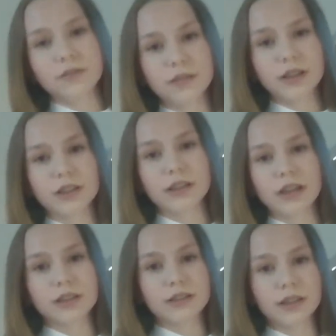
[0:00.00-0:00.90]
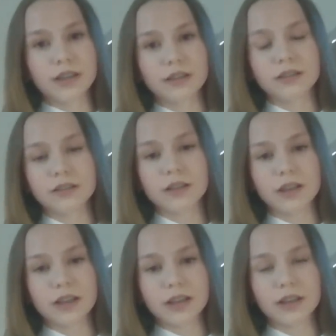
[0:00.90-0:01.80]
think that in
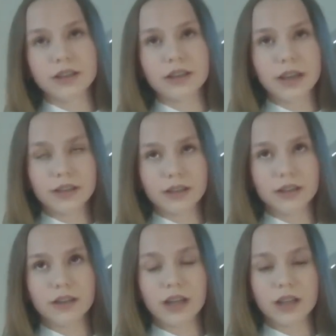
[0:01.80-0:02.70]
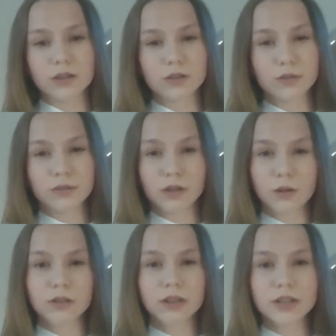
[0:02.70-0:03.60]
gaining a lot of
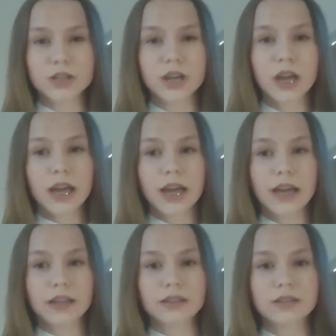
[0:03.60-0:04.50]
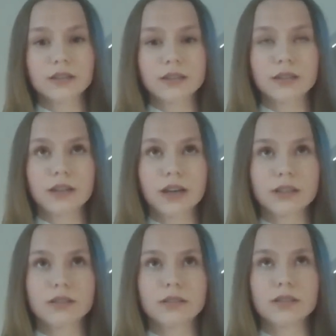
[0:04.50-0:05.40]
knowledge, and
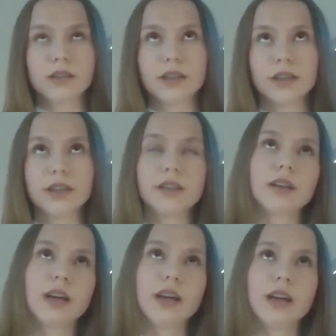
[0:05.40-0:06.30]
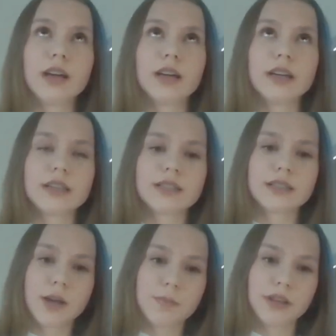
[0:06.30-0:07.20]
that in
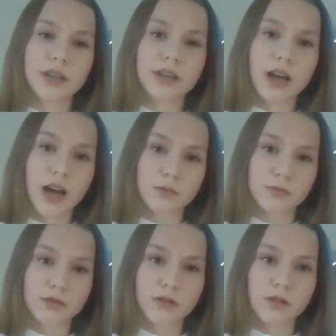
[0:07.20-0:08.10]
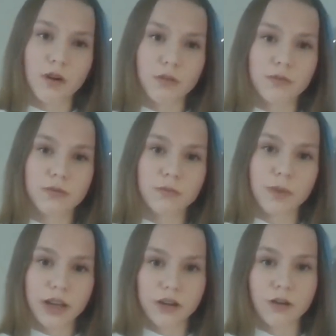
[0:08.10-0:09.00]
stepping out of
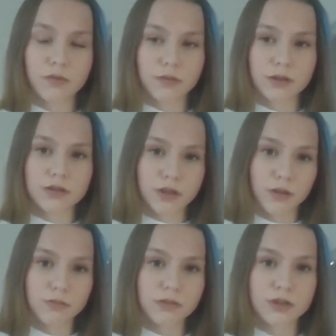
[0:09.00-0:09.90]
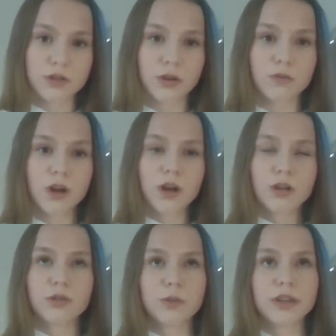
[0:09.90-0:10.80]
my comfort zone, so
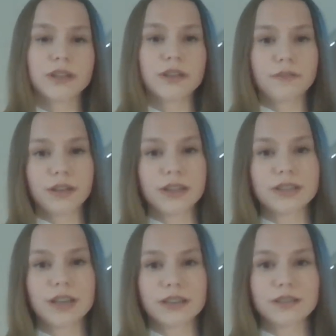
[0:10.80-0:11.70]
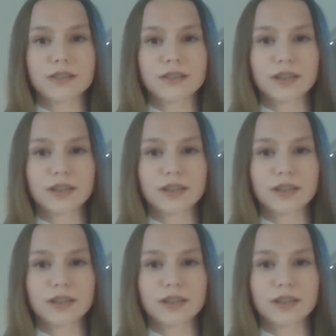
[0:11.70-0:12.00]
doing the things that